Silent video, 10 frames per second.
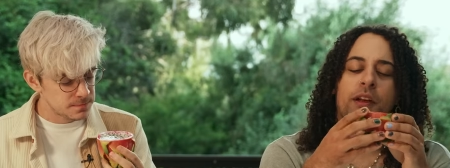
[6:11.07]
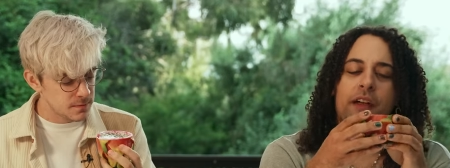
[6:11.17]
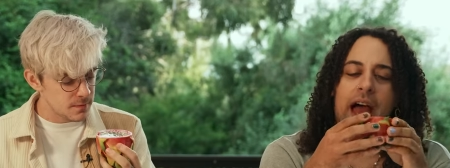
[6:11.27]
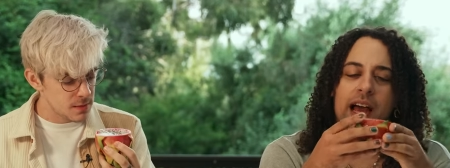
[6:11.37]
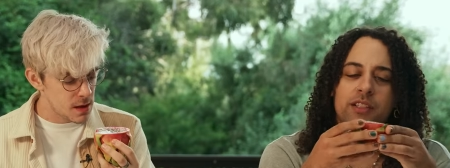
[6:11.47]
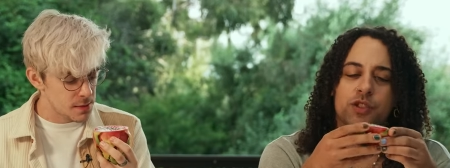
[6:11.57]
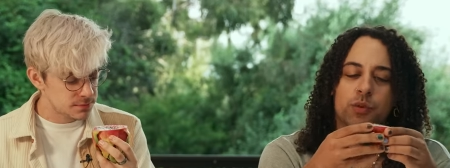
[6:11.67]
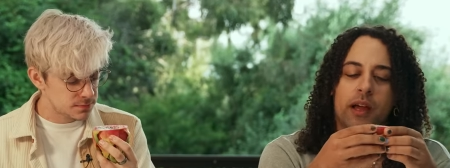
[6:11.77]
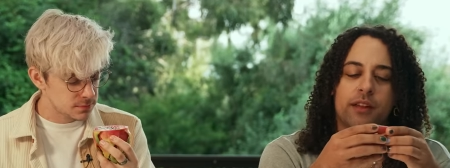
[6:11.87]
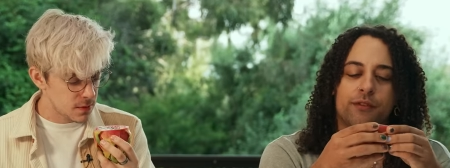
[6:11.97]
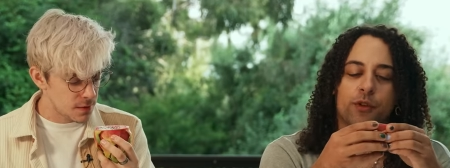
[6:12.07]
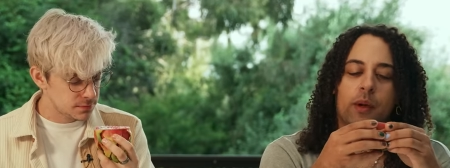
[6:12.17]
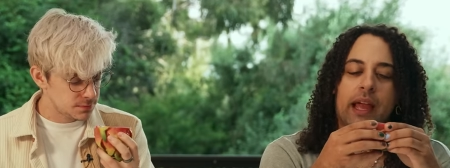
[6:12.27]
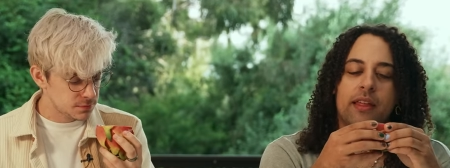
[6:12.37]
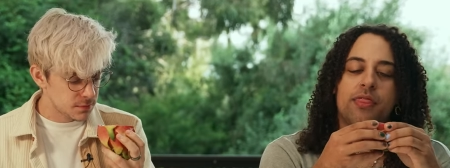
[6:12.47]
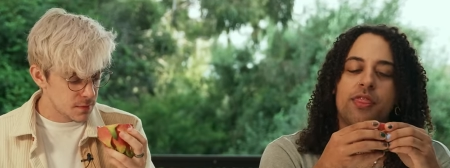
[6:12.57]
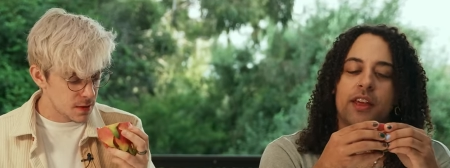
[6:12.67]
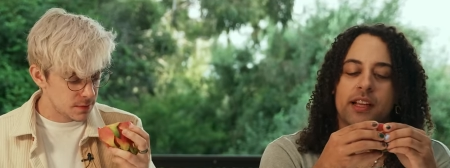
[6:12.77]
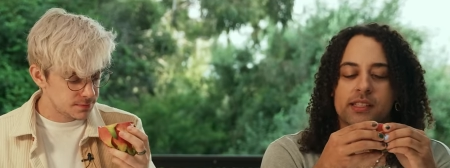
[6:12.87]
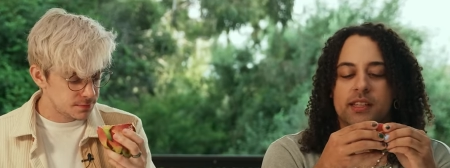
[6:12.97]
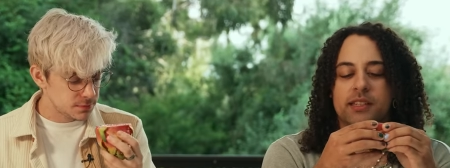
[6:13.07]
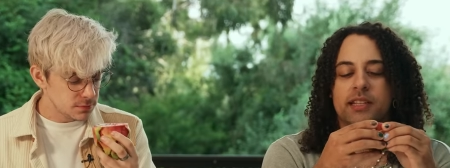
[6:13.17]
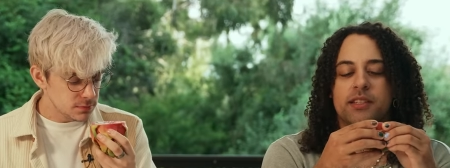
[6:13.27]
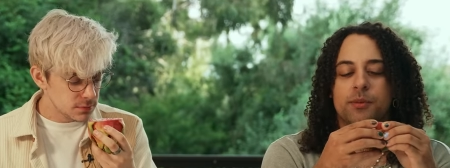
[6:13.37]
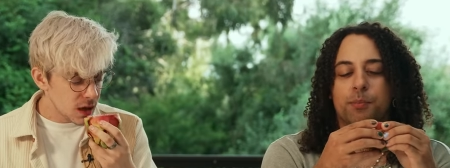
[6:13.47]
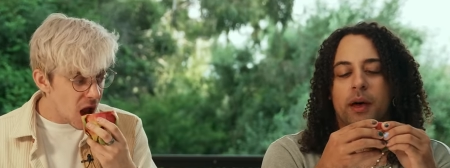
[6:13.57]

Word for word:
Speaker 1: I've had dragon fruit in things and it tasted